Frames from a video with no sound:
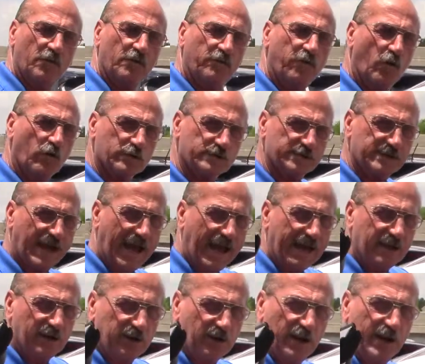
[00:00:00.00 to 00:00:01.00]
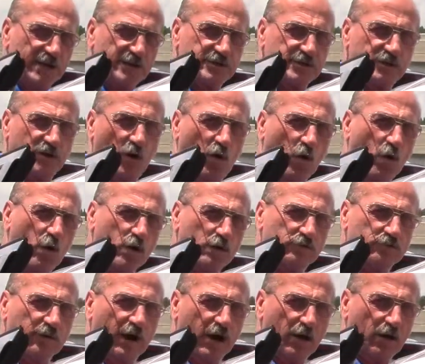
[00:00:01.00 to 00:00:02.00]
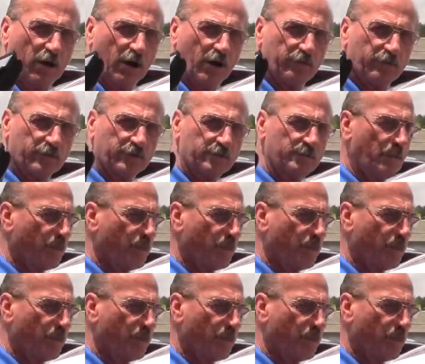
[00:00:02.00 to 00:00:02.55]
for side collision or rollover.